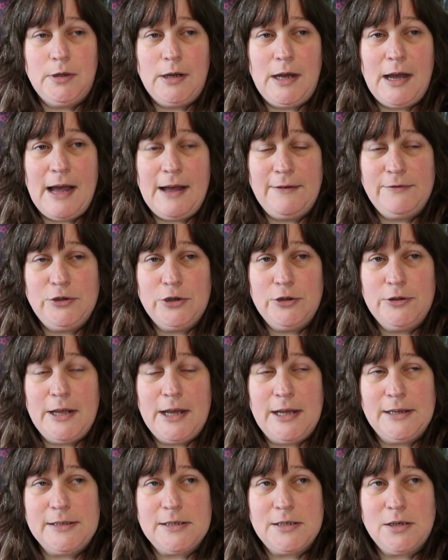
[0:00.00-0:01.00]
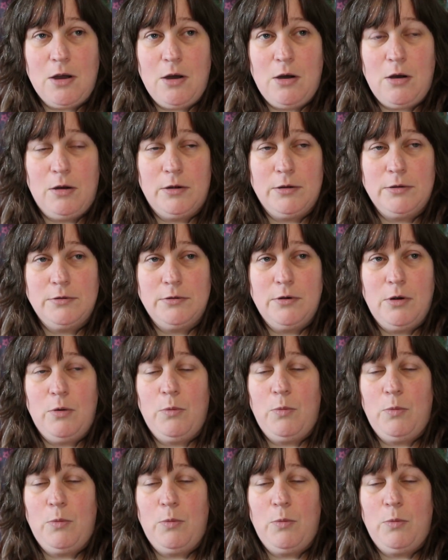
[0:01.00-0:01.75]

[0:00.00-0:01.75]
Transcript: I have done that on